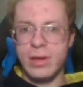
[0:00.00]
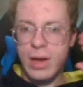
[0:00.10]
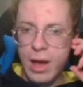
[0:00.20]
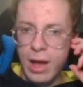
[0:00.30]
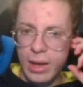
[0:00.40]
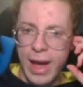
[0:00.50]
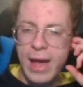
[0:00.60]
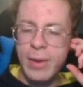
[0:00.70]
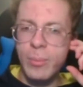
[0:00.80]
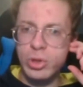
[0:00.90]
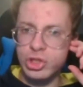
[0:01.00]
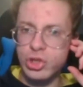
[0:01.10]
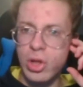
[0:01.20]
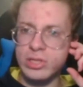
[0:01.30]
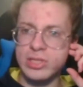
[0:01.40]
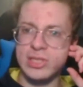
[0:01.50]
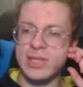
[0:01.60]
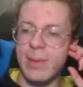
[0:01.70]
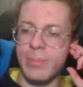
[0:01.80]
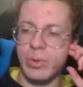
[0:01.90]
Kyle Busch lost his
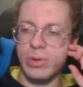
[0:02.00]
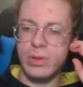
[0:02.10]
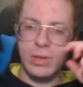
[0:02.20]
temper